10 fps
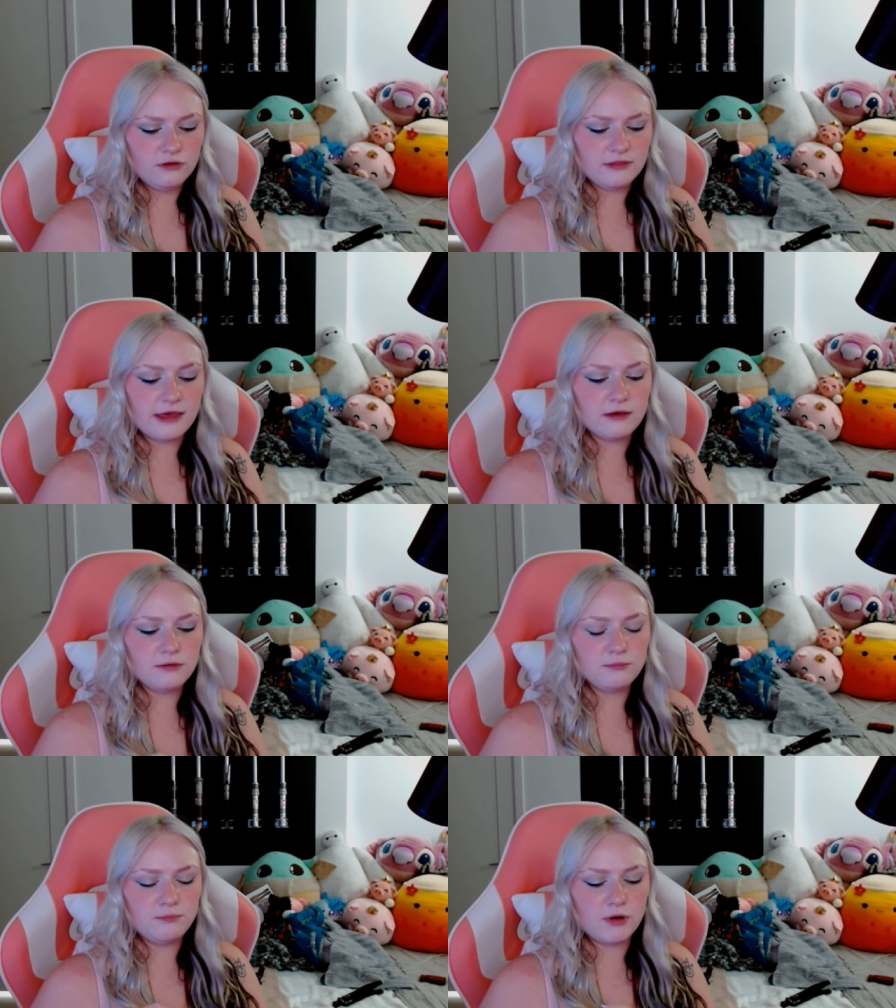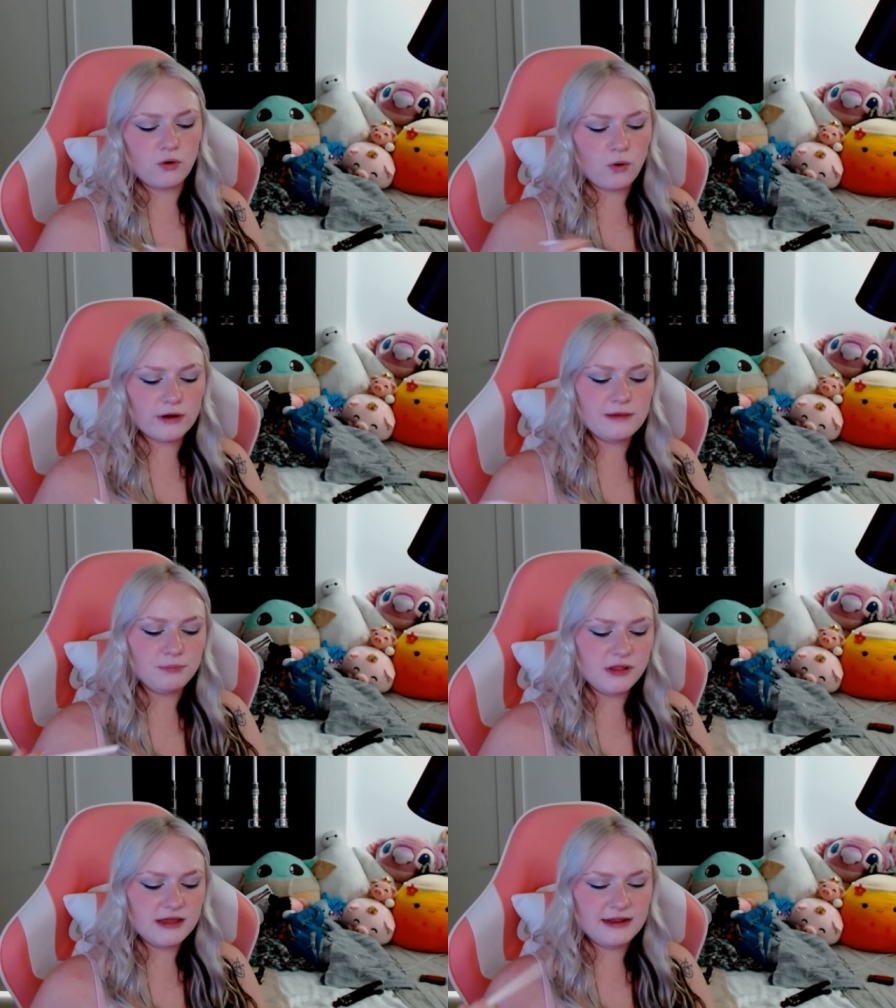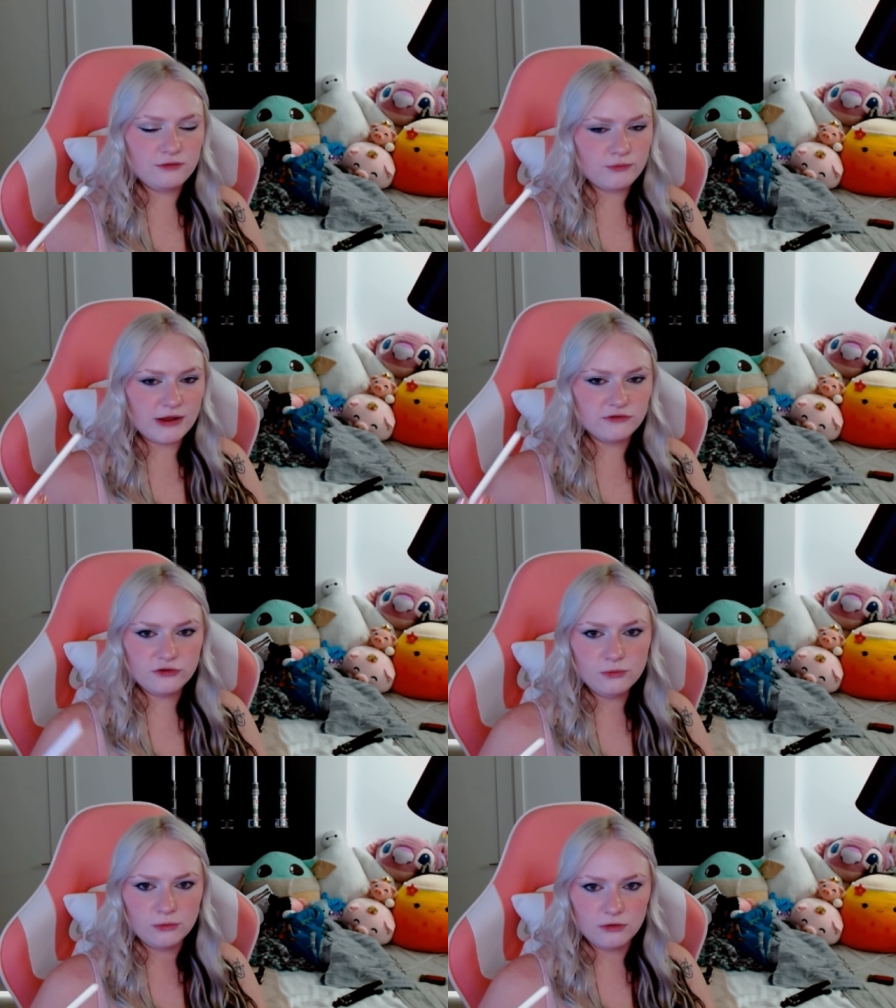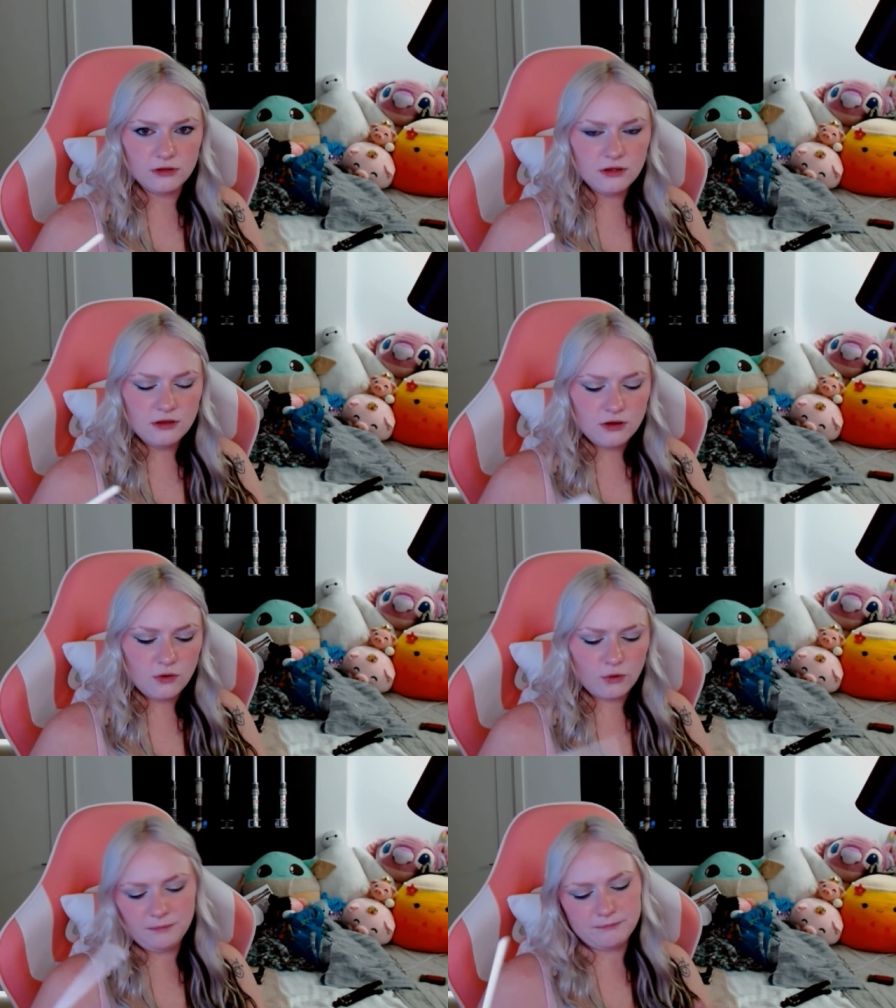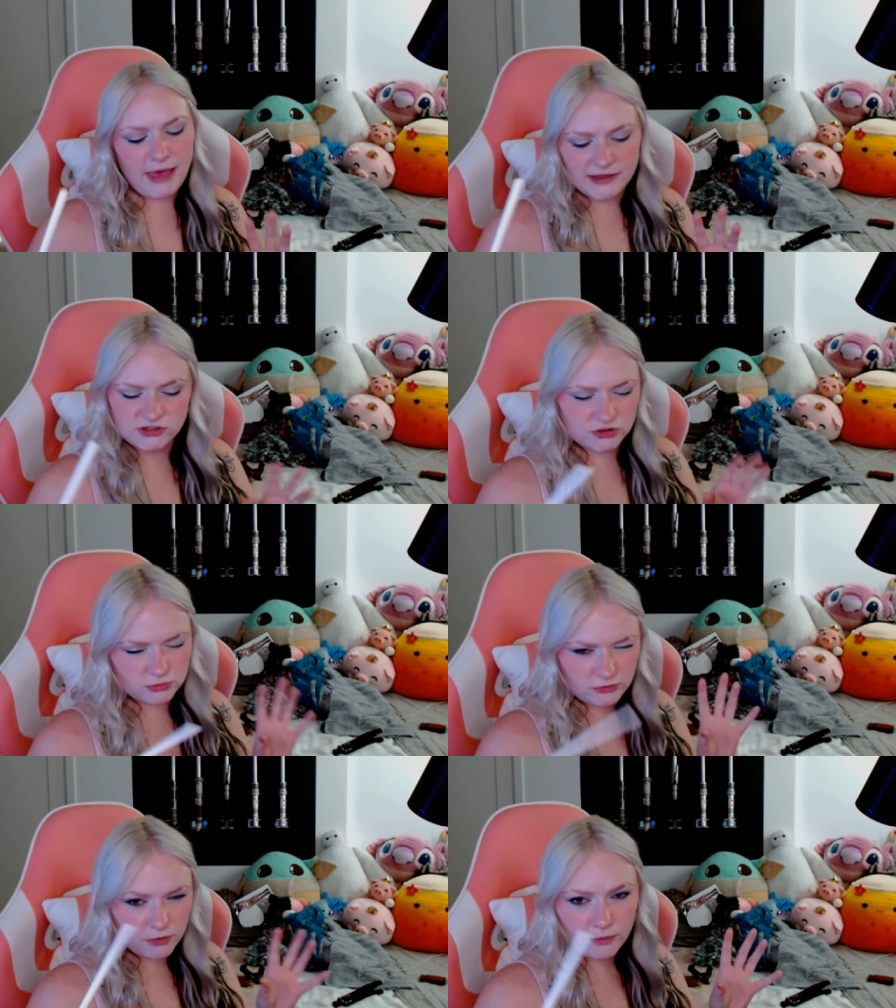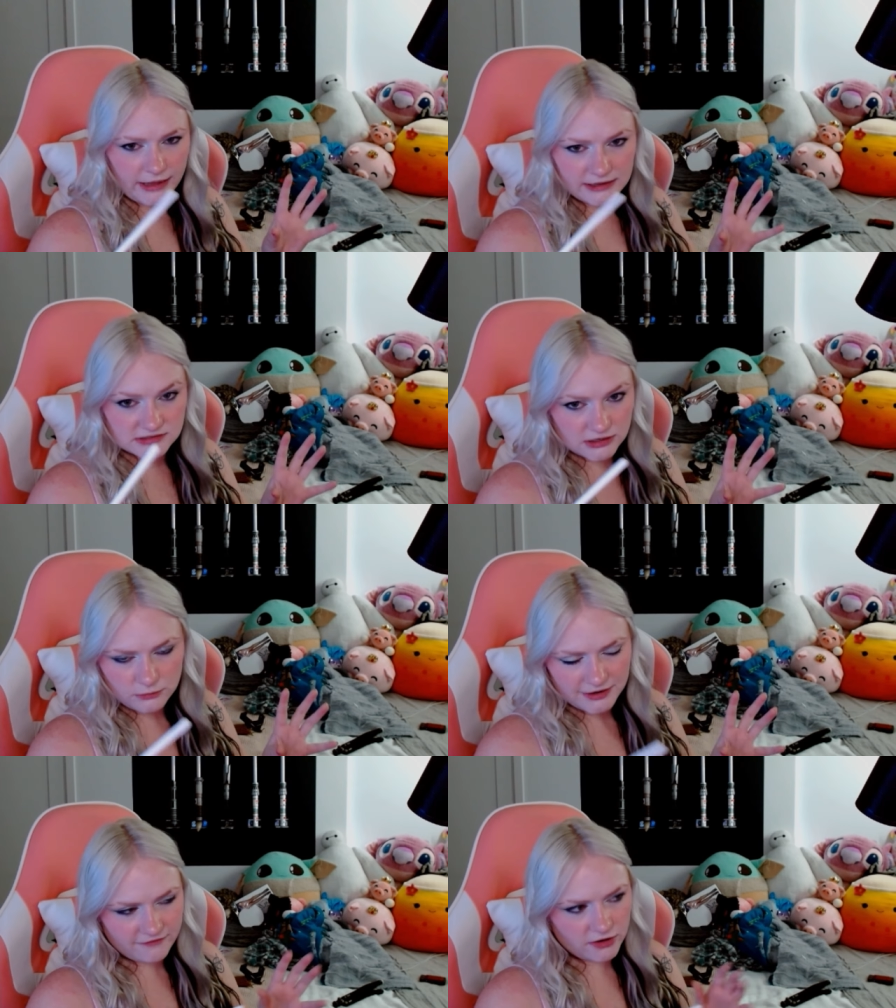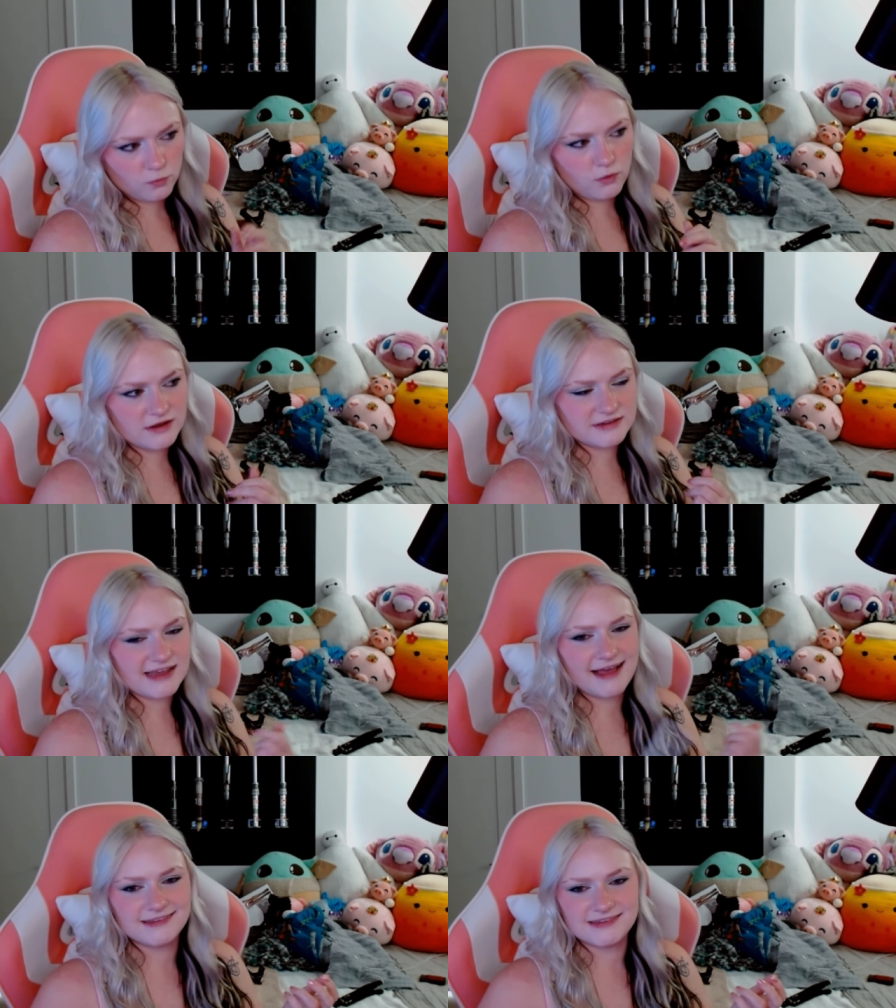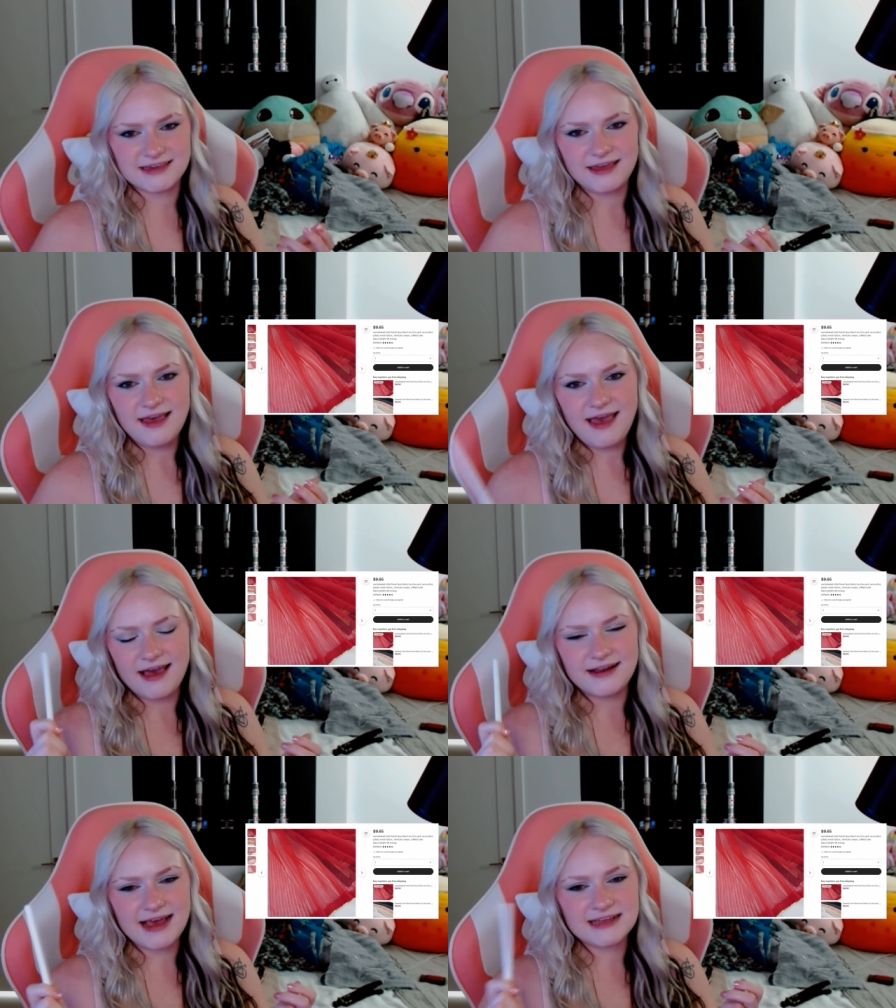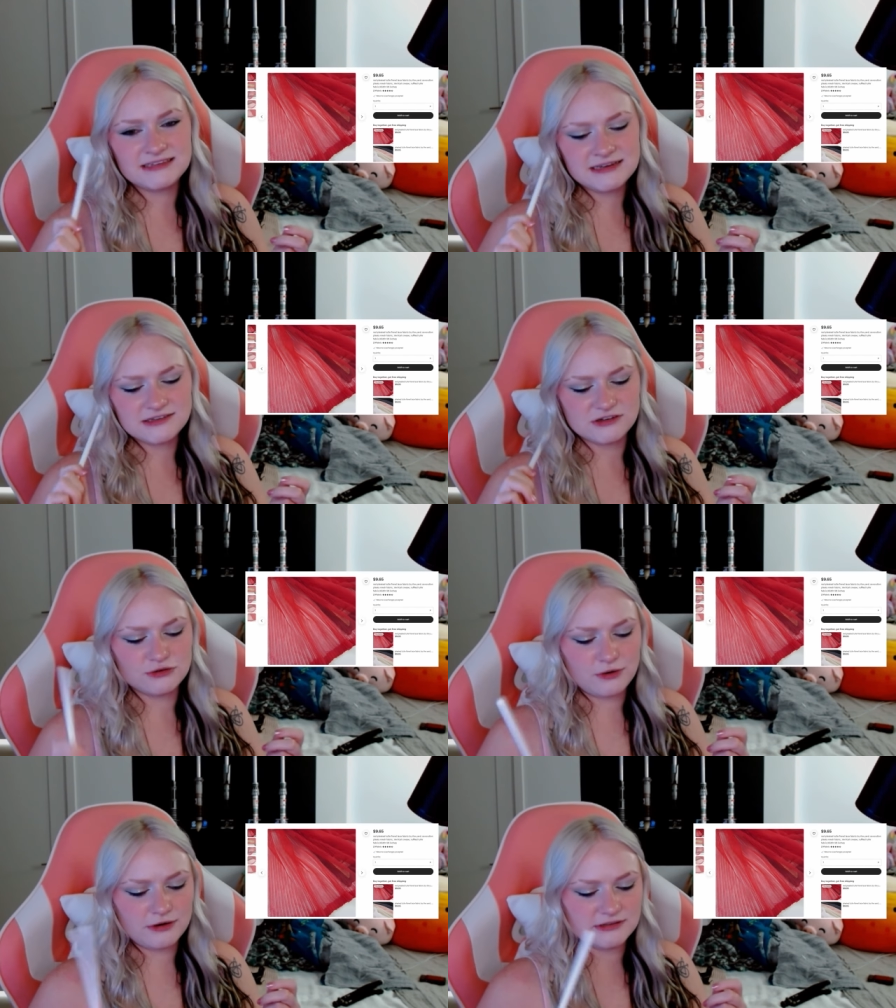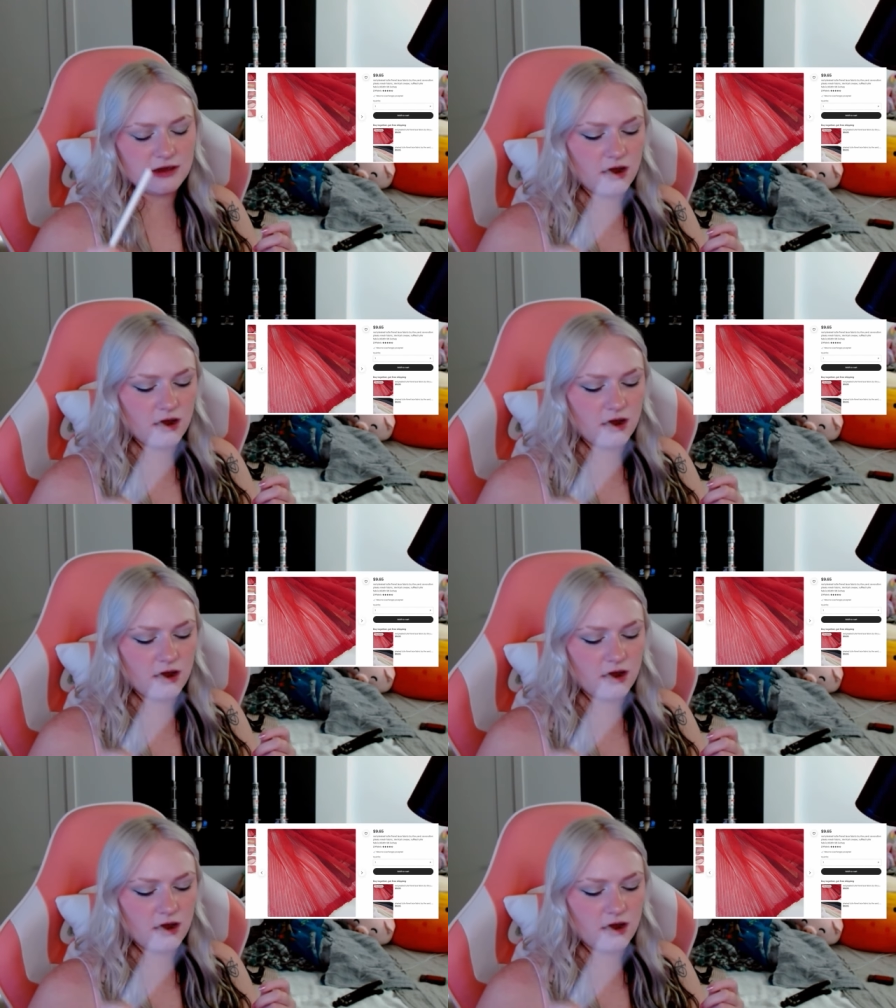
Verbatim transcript: like accordion pleated red tulle or mesh or organza or whatever was Etsy. And Etsy is notoriously